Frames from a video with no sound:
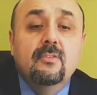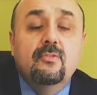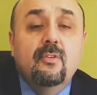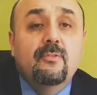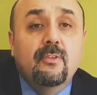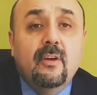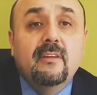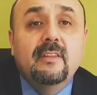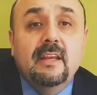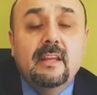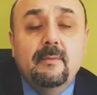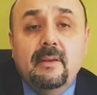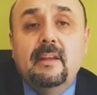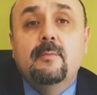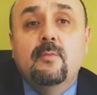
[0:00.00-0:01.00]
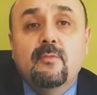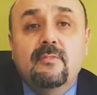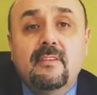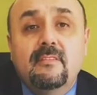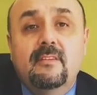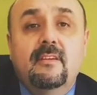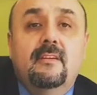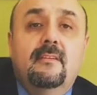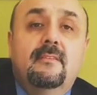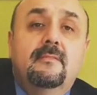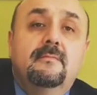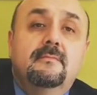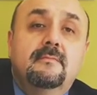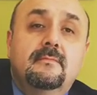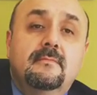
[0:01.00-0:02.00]
So if you are thinking of making a move this year,
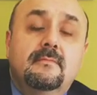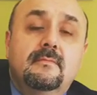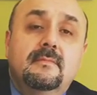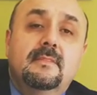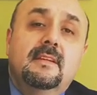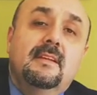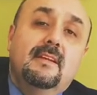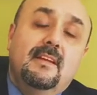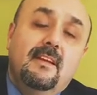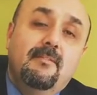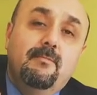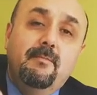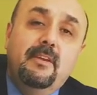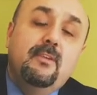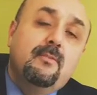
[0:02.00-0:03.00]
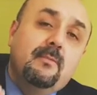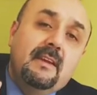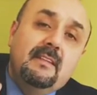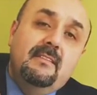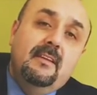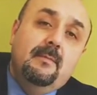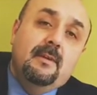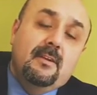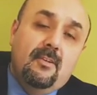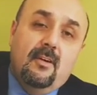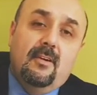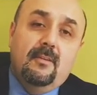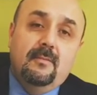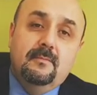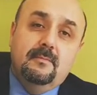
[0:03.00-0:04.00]
give me or my team a
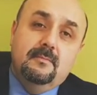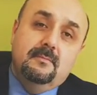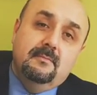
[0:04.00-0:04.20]
call.